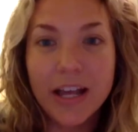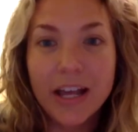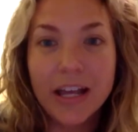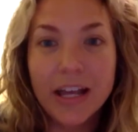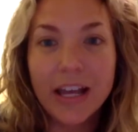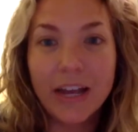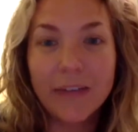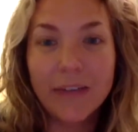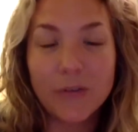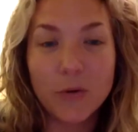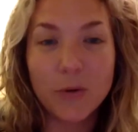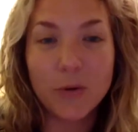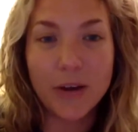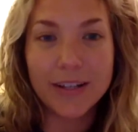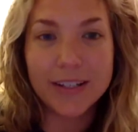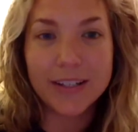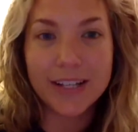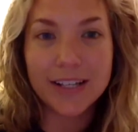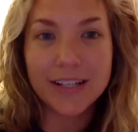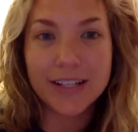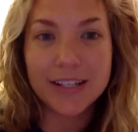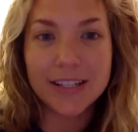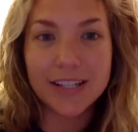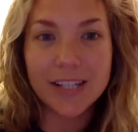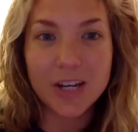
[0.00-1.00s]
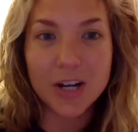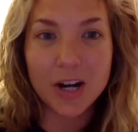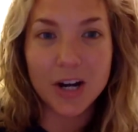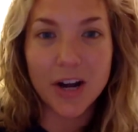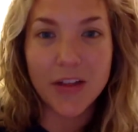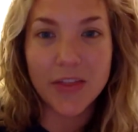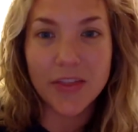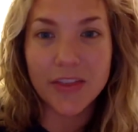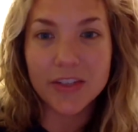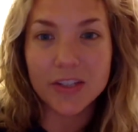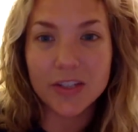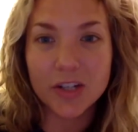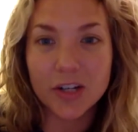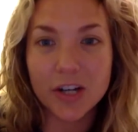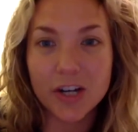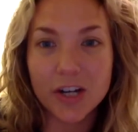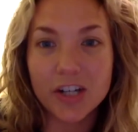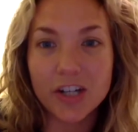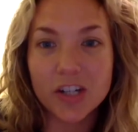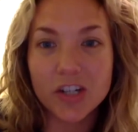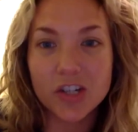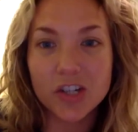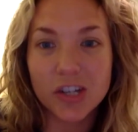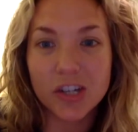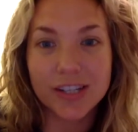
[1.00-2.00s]
if you guys can see her on the screen,
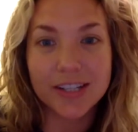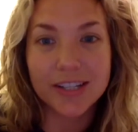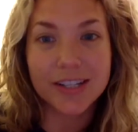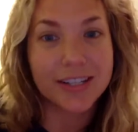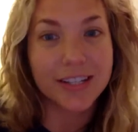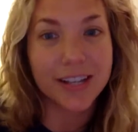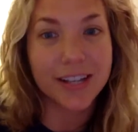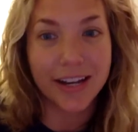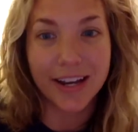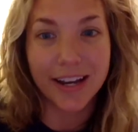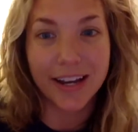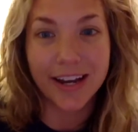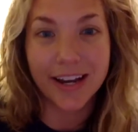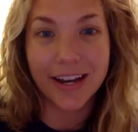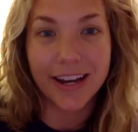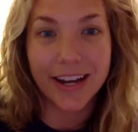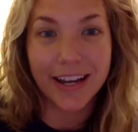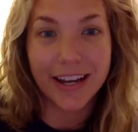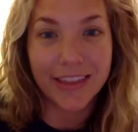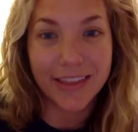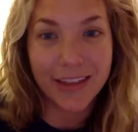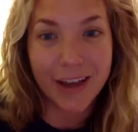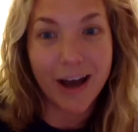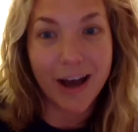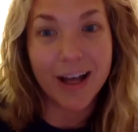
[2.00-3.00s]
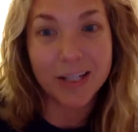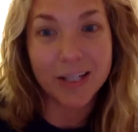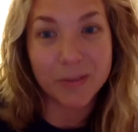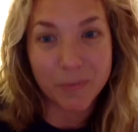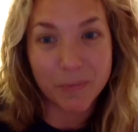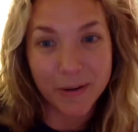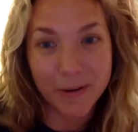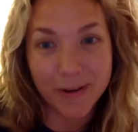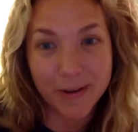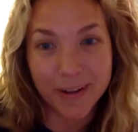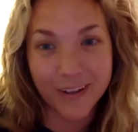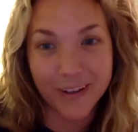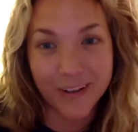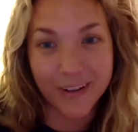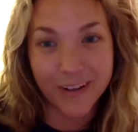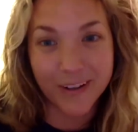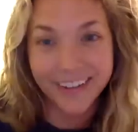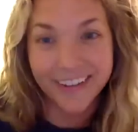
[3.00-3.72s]
she is sitting in the hospital